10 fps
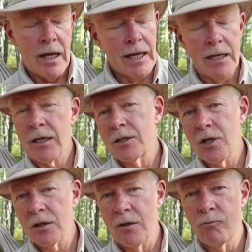Again, it's
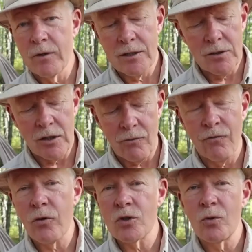not the reason, not the
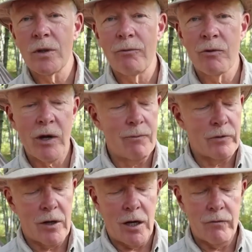first tool I would grab
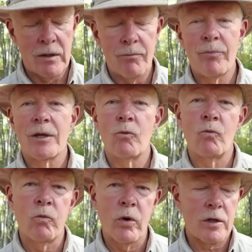for carving, but it
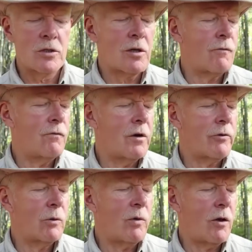works
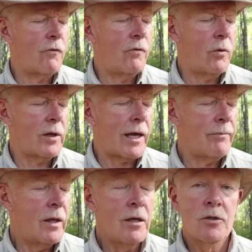very well for that.